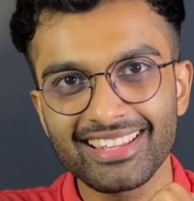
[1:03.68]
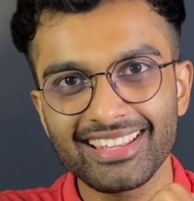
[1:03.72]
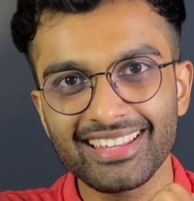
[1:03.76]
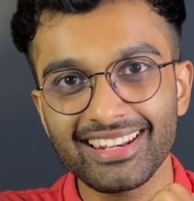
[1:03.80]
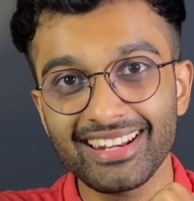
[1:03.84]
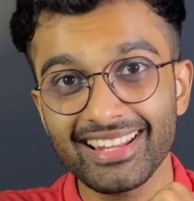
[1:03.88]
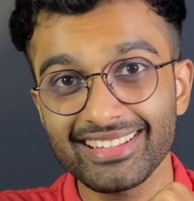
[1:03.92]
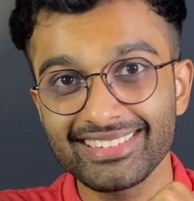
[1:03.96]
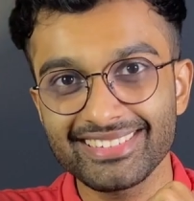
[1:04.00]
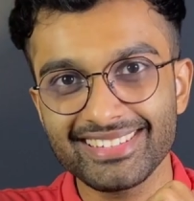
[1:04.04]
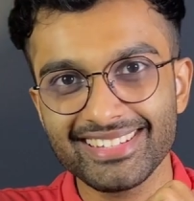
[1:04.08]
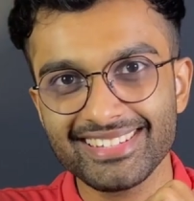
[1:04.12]

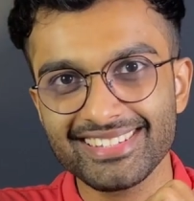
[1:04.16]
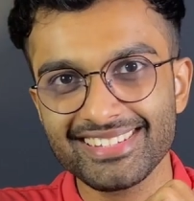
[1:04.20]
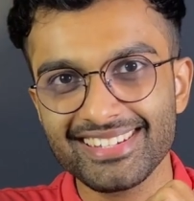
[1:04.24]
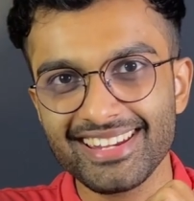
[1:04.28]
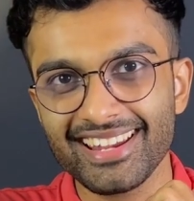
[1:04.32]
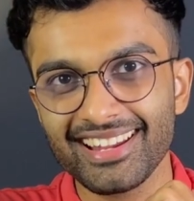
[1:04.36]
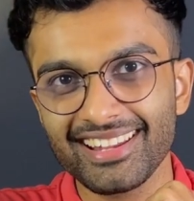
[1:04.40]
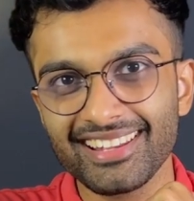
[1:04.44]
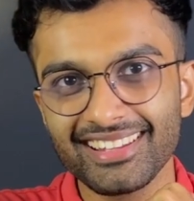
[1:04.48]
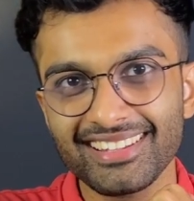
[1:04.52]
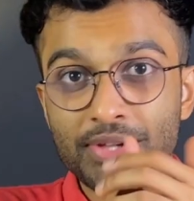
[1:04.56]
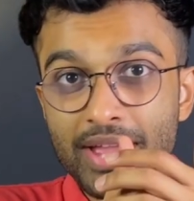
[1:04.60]
Let's just
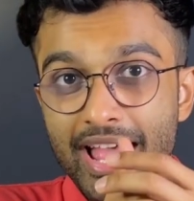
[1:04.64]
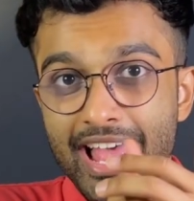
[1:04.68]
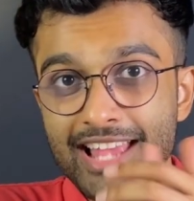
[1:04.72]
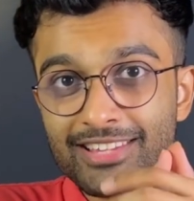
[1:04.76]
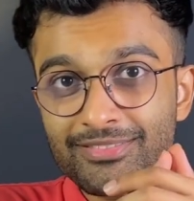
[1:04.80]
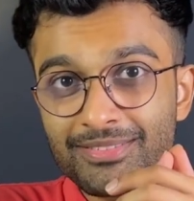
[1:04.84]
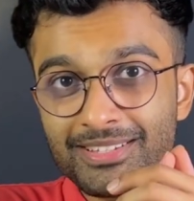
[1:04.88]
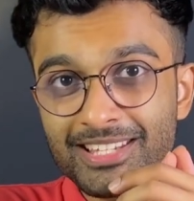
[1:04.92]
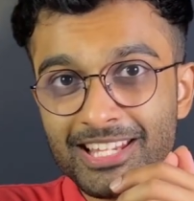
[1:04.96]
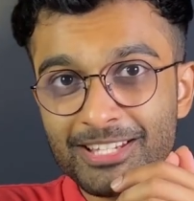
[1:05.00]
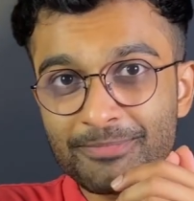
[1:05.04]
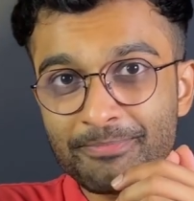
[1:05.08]
check. So
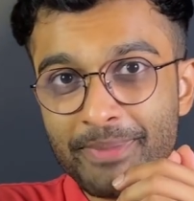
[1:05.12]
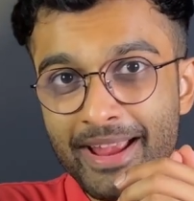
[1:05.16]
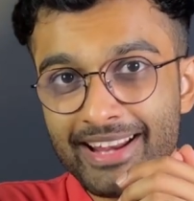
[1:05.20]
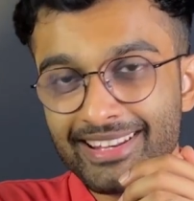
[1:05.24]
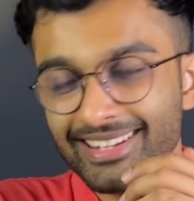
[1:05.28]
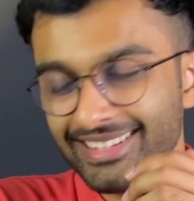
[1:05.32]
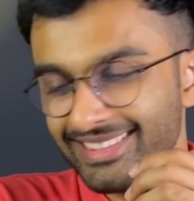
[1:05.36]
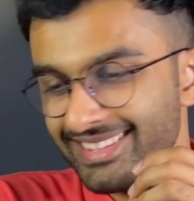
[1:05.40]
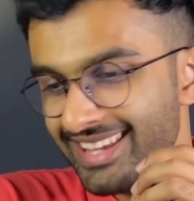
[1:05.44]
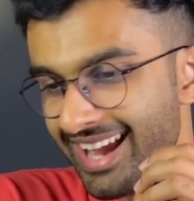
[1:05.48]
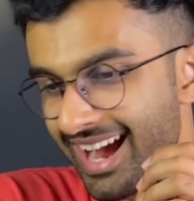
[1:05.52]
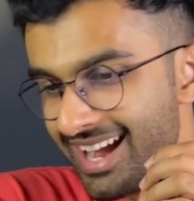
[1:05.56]
as we
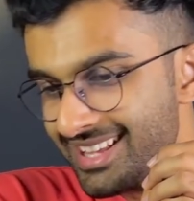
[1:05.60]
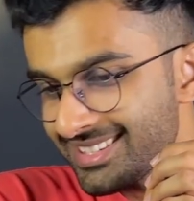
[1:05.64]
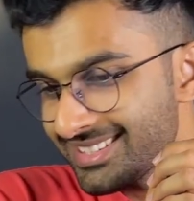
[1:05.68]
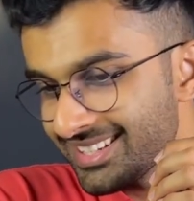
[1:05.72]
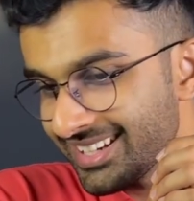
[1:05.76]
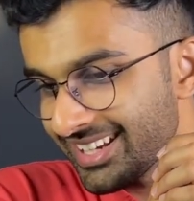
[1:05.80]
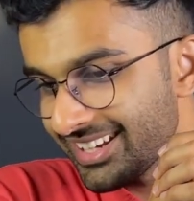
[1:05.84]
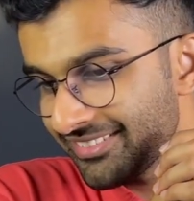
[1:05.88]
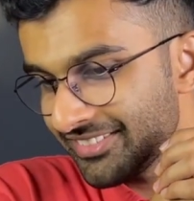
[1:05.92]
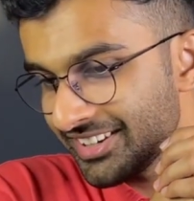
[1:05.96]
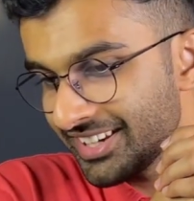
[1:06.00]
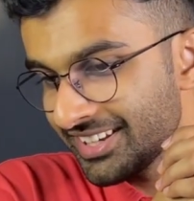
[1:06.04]
suspected, the
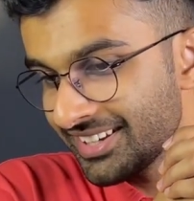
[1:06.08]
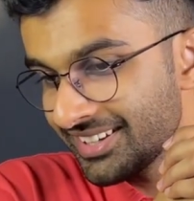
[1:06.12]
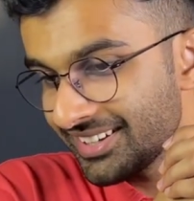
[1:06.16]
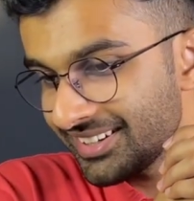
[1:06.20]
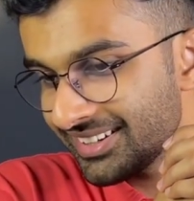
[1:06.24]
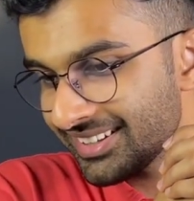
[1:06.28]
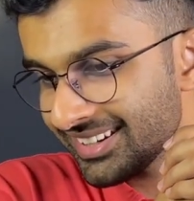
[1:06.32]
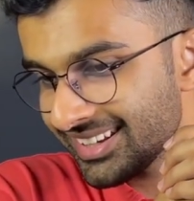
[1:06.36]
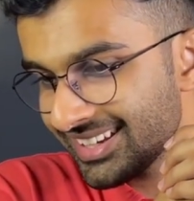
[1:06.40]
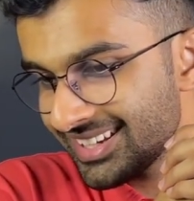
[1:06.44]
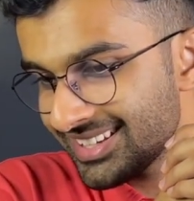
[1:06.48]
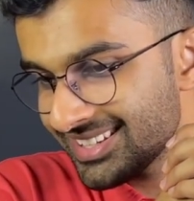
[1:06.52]
answer given
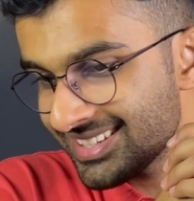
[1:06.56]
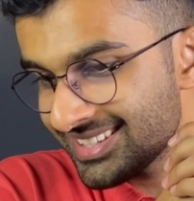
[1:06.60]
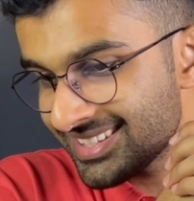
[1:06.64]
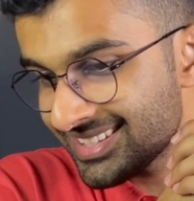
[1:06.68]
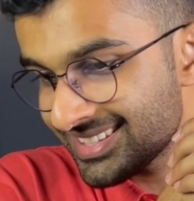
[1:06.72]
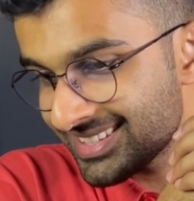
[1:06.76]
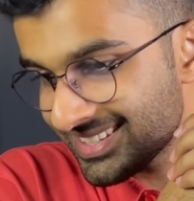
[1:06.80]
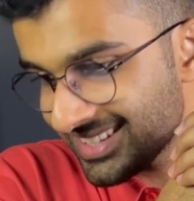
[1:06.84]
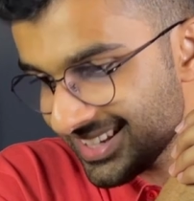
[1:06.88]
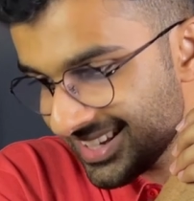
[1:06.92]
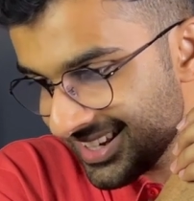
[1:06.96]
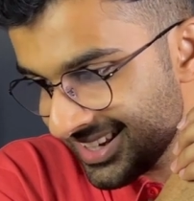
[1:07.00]
here
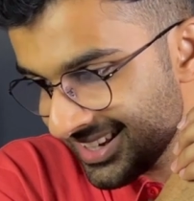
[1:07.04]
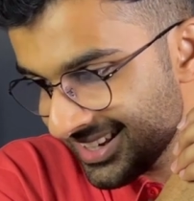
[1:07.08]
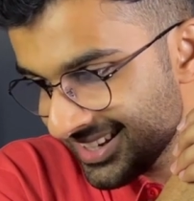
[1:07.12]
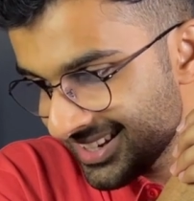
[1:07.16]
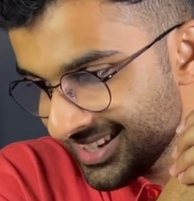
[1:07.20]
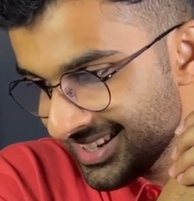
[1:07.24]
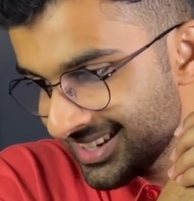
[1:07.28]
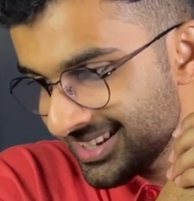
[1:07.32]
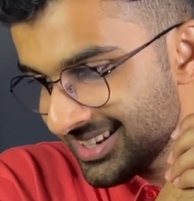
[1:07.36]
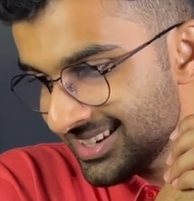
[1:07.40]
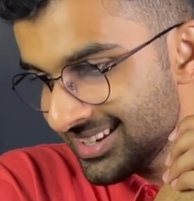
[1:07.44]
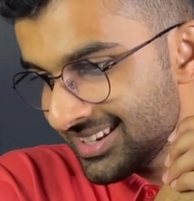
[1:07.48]
is C.
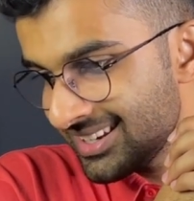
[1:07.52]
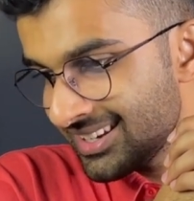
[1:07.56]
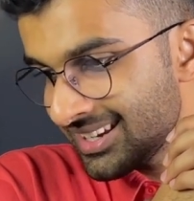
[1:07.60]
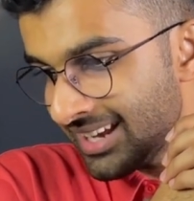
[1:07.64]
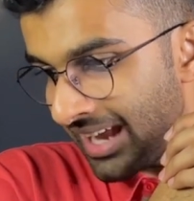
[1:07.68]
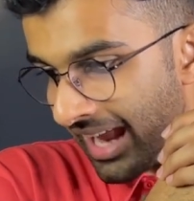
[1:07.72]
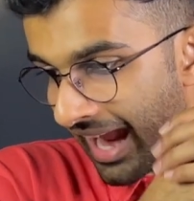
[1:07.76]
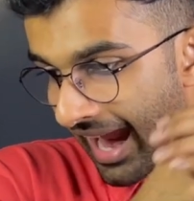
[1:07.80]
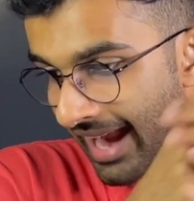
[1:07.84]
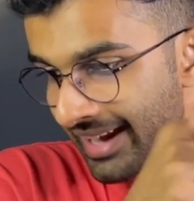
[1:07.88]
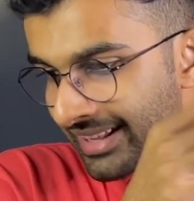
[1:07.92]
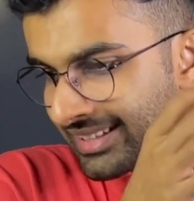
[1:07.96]

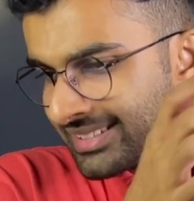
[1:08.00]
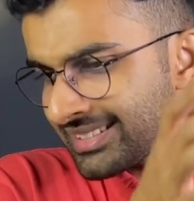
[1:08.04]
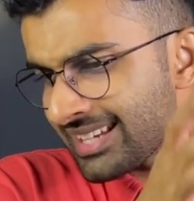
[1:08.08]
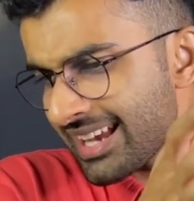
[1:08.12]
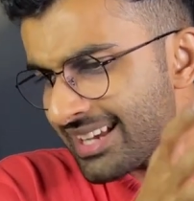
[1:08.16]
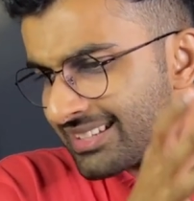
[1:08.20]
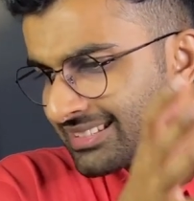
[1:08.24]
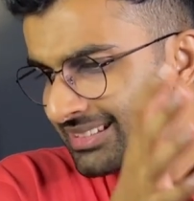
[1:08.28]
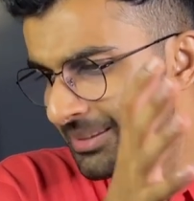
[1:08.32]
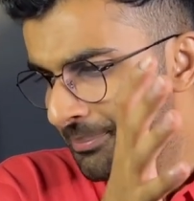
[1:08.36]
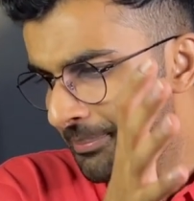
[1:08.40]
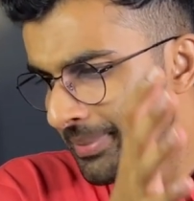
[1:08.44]
And it
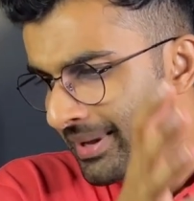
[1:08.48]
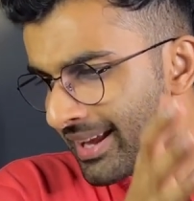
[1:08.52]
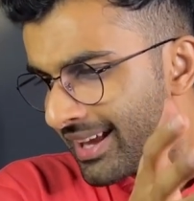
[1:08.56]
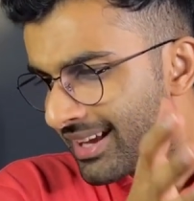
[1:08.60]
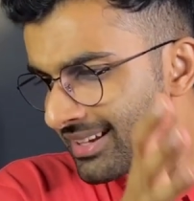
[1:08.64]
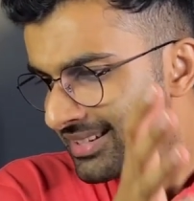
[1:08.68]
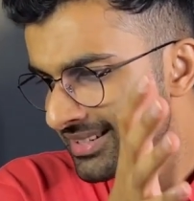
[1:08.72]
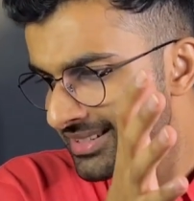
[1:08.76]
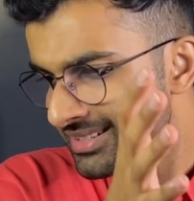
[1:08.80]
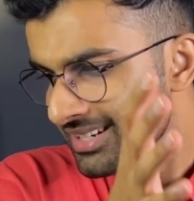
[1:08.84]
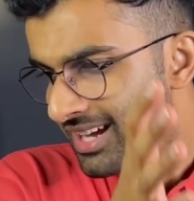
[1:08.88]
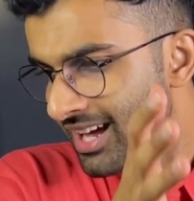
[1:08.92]
says the
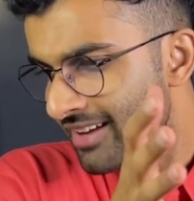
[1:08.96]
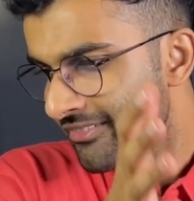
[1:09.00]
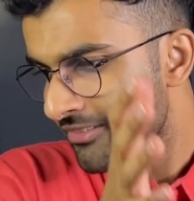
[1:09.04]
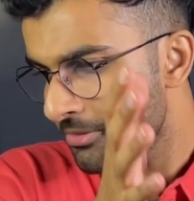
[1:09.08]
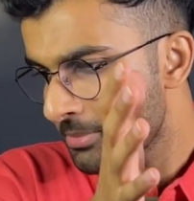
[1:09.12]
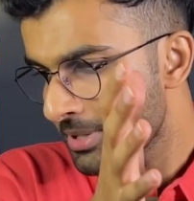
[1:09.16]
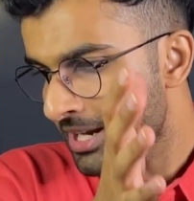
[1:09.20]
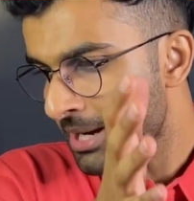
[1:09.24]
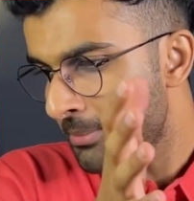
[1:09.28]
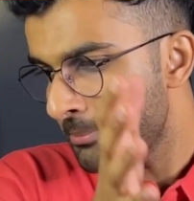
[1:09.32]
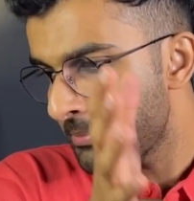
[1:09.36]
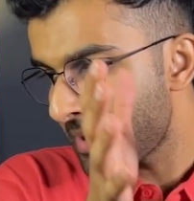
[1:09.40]
biggest star will
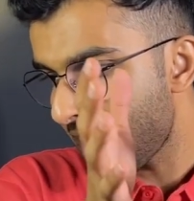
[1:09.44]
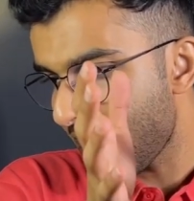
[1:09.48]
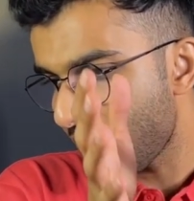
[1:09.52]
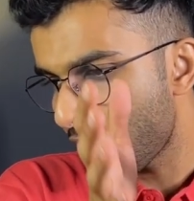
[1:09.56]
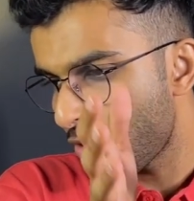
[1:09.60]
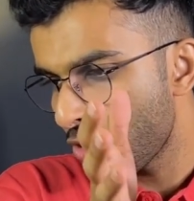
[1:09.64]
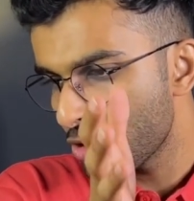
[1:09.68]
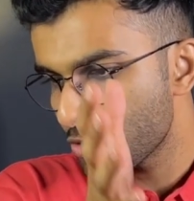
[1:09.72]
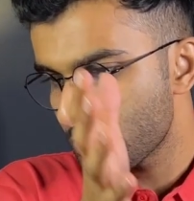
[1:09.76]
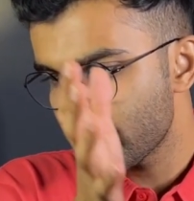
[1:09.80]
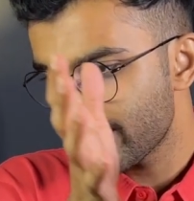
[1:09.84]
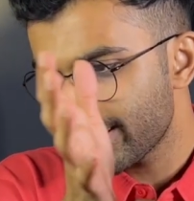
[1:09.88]
become black
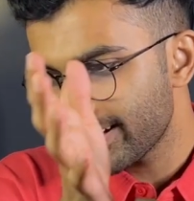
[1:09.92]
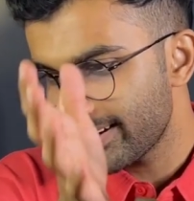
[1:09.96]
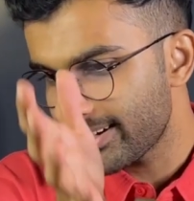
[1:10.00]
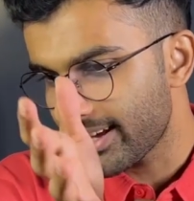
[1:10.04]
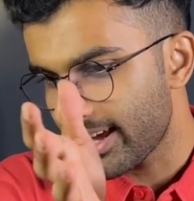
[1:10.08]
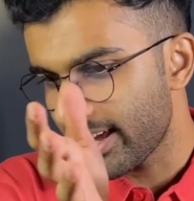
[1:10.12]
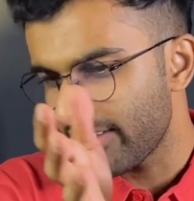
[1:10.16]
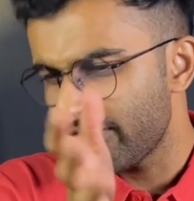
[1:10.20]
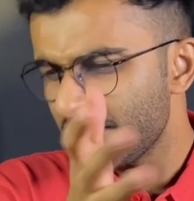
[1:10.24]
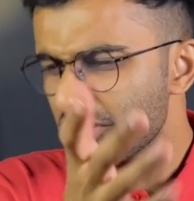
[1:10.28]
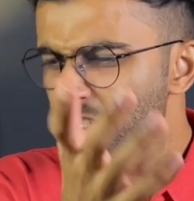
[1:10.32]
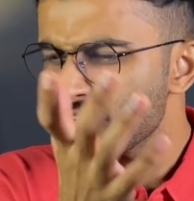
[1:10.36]
holes when they
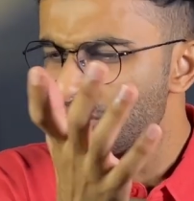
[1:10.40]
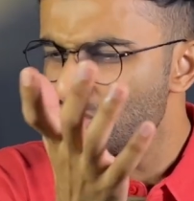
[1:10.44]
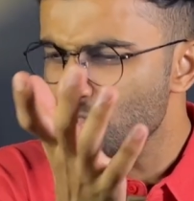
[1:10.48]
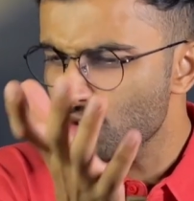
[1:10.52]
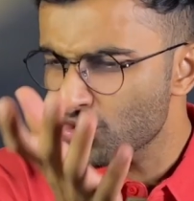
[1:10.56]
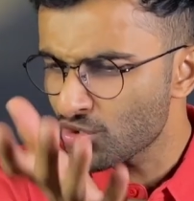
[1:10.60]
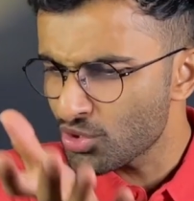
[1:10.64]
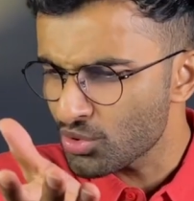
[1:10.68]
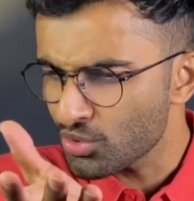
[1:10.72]
die, which is